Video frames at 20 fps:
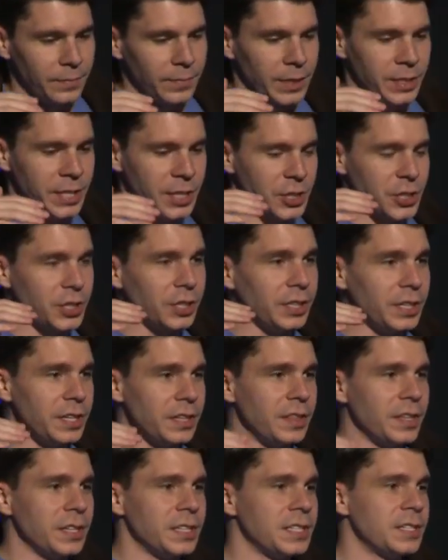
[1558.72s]

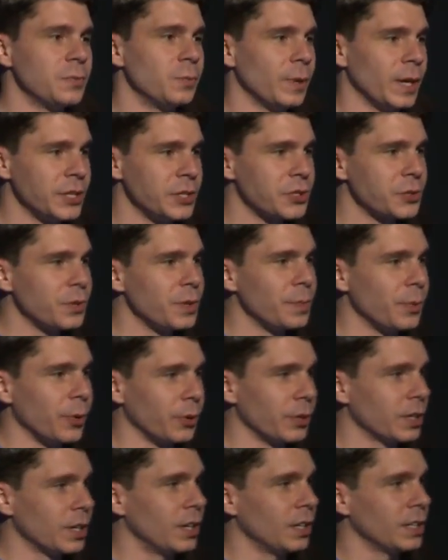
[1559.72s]
Additionally, the registry
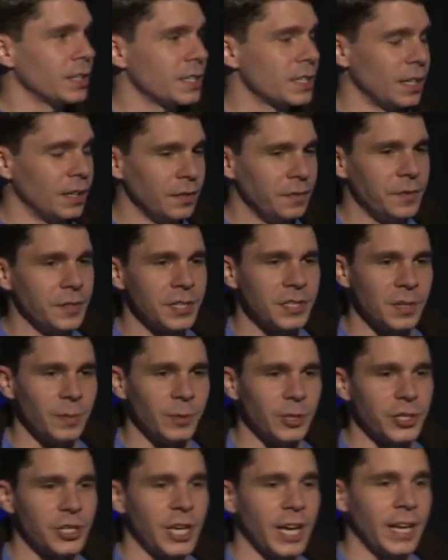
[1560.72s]
protocol itself is
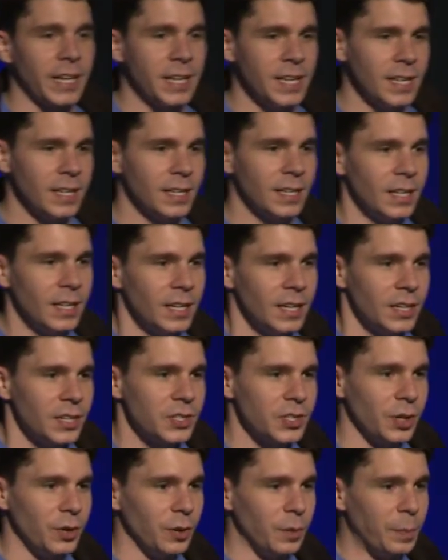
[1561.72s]
somewhat chatty.
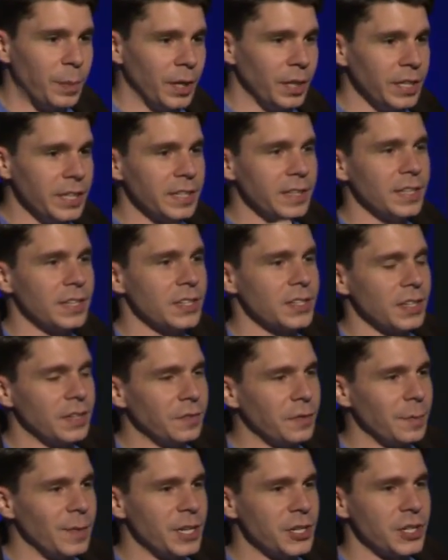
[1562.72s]
So pulling this
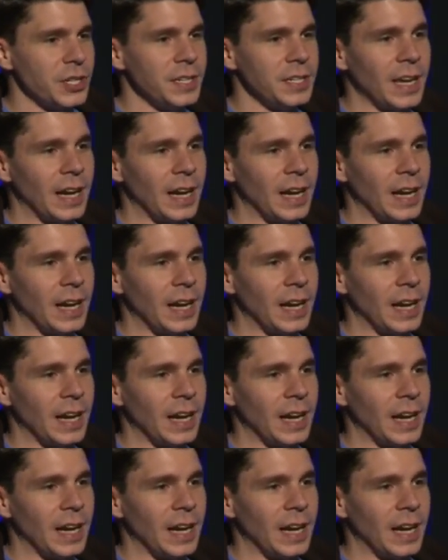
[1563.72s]
information